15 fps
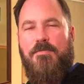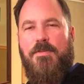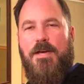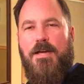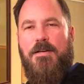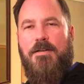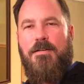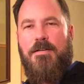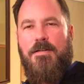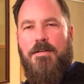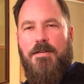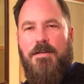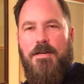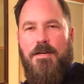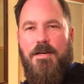if that
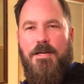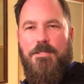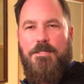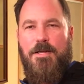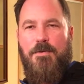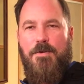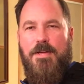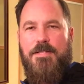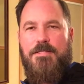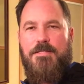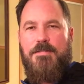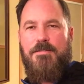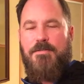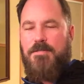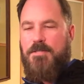
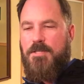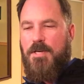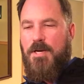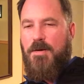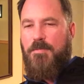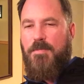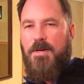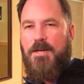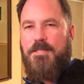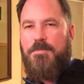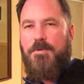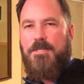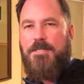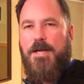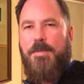generates some
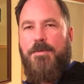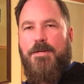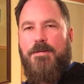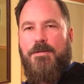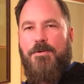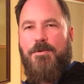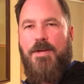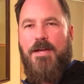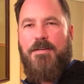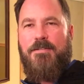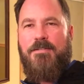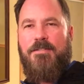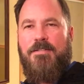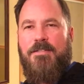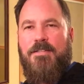excitement. Okay,
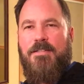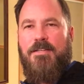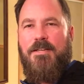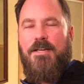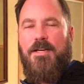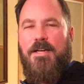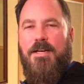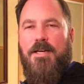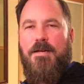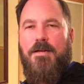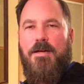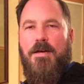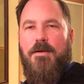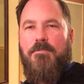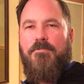and
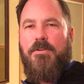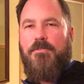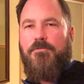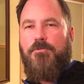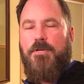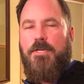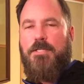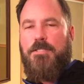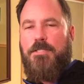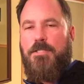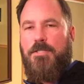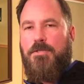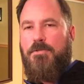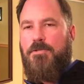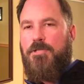feel free
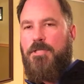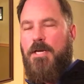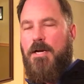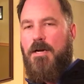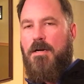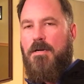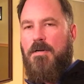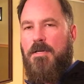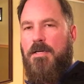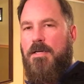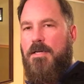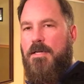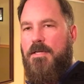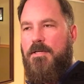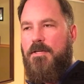to share
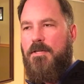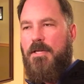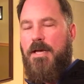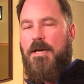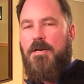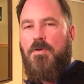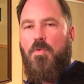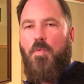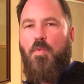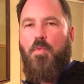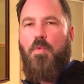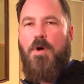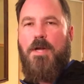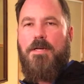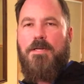in your letter
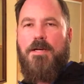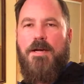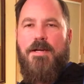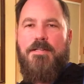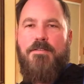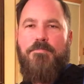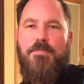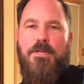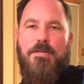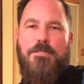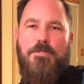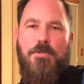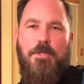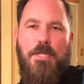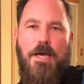what kind of
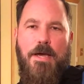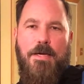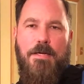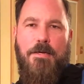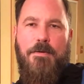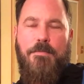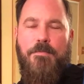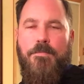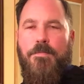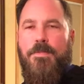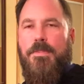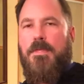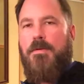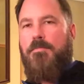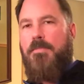beers you like.
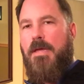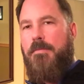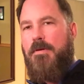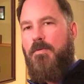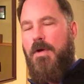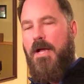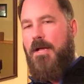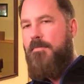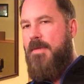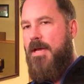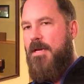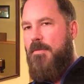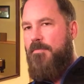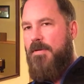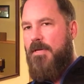Maybe
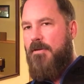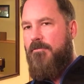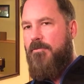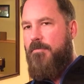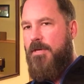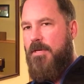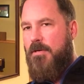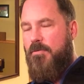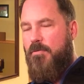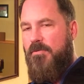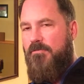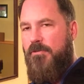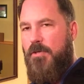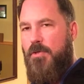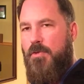recommend a beer for me to
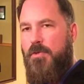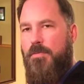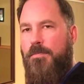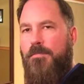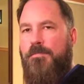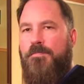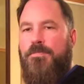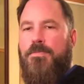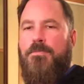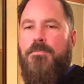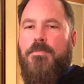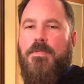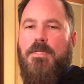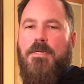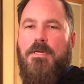review,
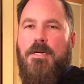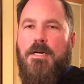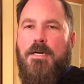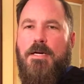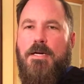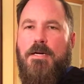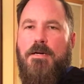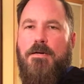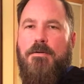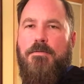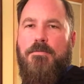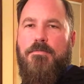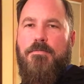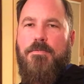or